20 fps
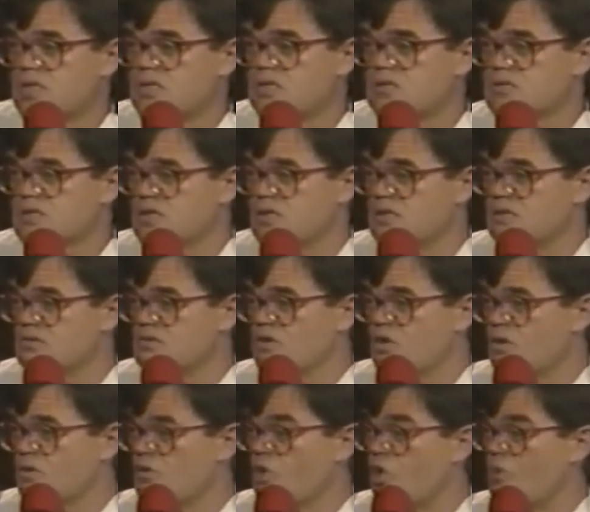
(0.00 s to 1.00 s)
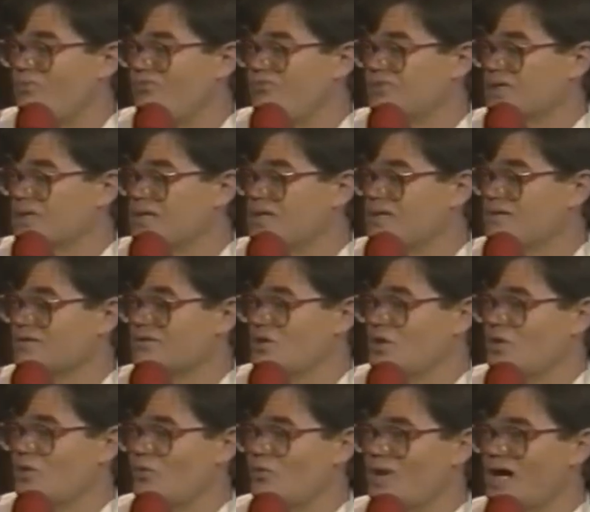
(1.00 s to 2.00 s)
he said, hopefully,
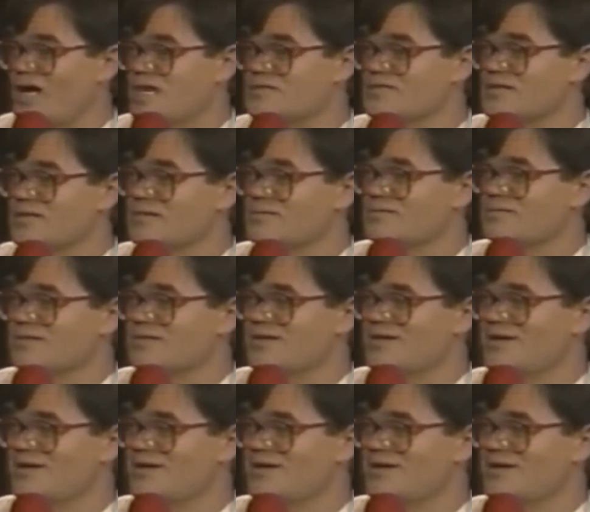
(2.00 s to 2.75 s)
rising.